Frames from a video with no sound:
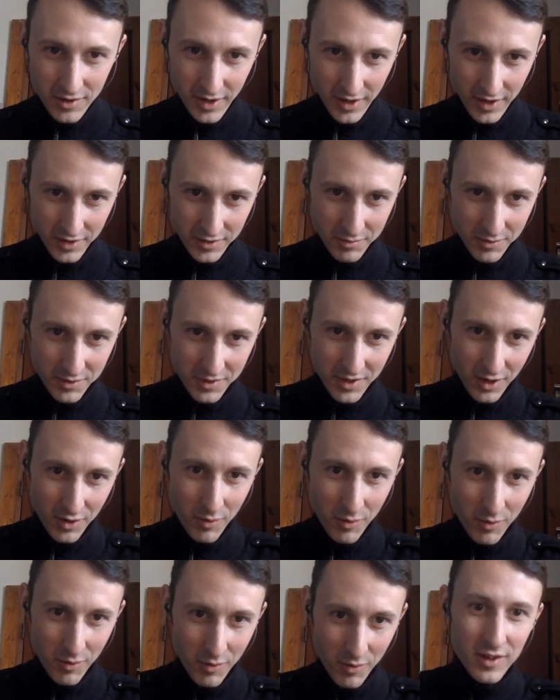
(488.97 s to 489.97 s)
Science was not
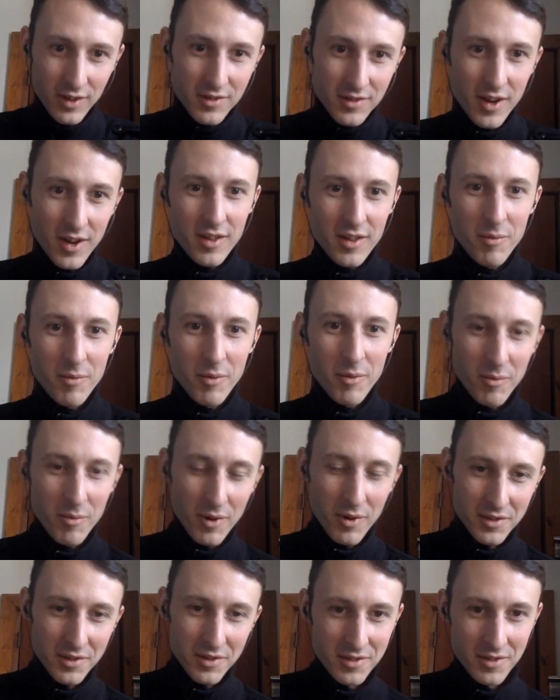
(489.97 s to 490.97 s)
quite exactly what it
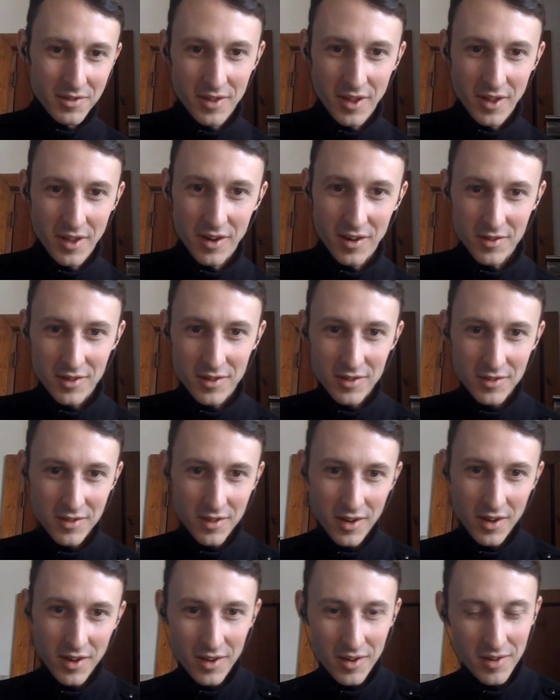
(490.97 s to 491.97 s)
was then as it is
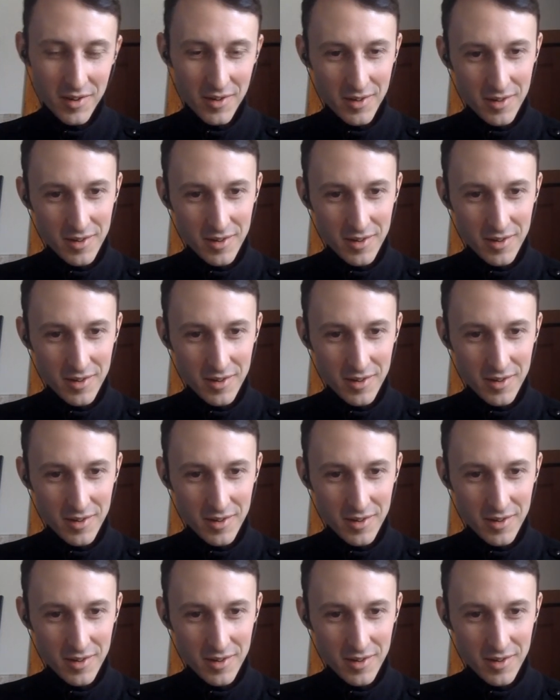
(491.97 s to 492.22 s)
today.